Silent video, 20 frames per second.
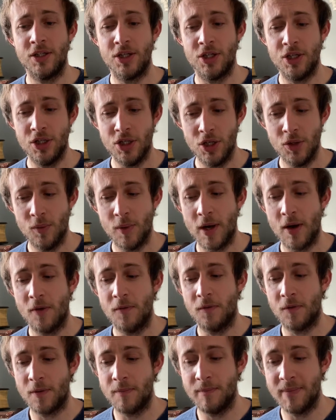than you will
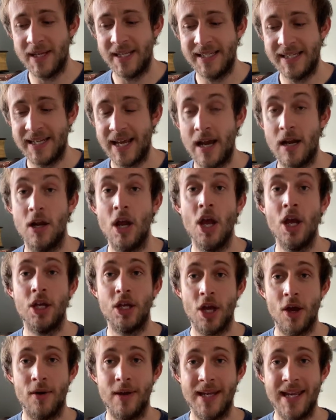from me saying
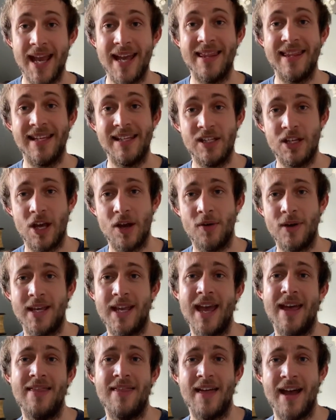go and get this, go and
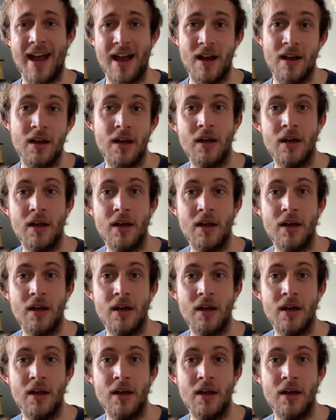get that,